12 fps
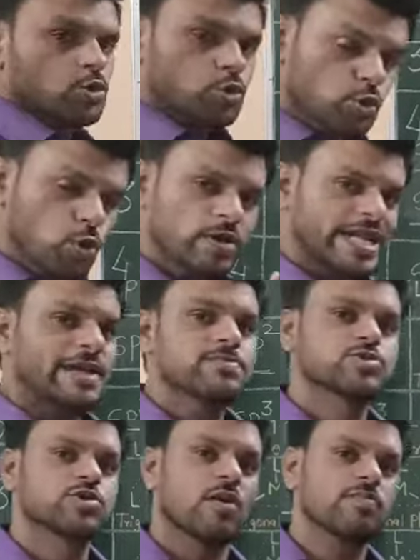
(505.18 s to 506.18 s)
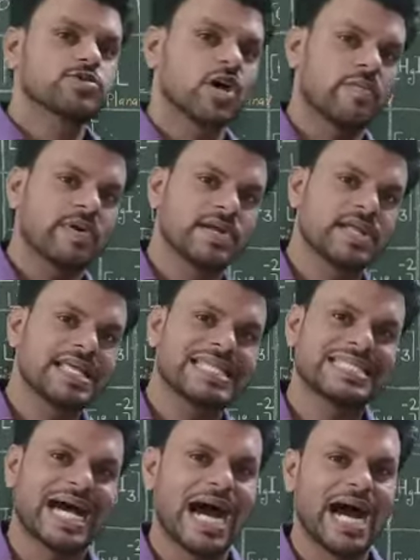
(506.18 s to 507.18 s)
two types of
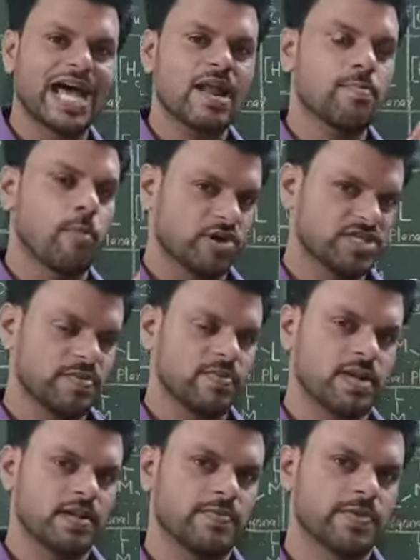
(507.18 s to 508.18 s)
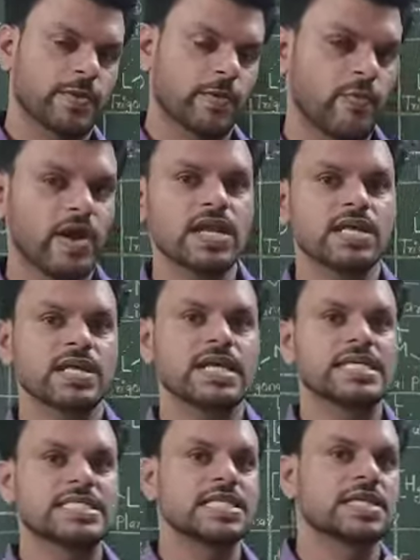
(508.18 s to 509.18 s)
geometries are possible. One
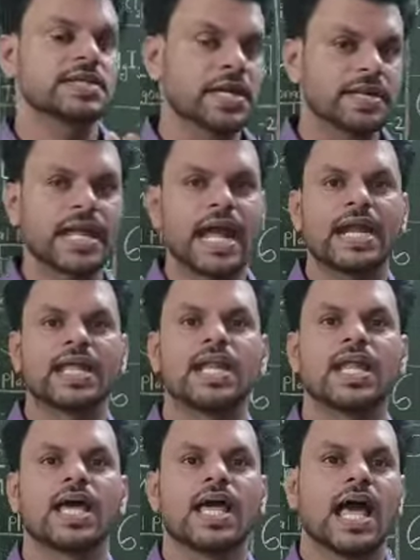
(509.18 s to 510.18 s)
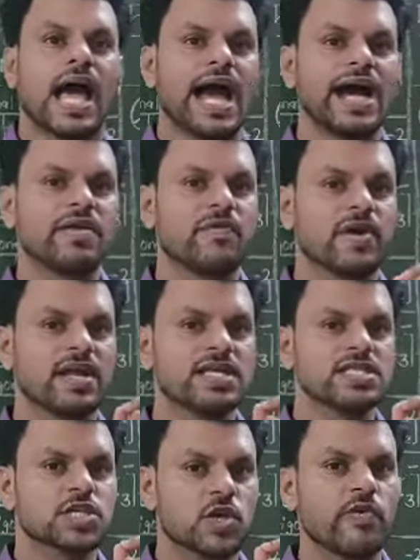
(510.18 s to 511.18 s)
is tetrahedral and one
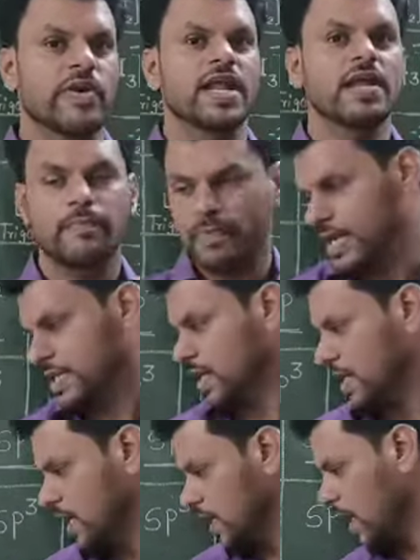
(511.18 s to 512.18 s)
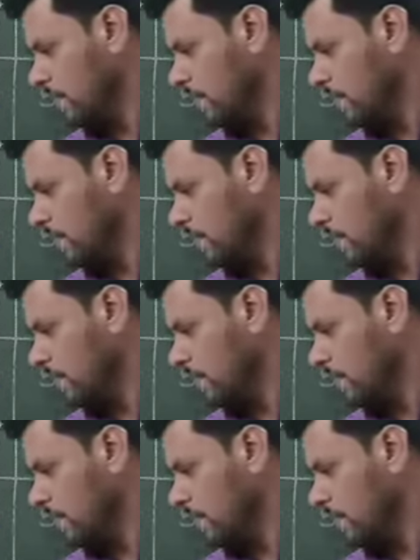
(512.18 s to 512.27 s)
is square planar. Now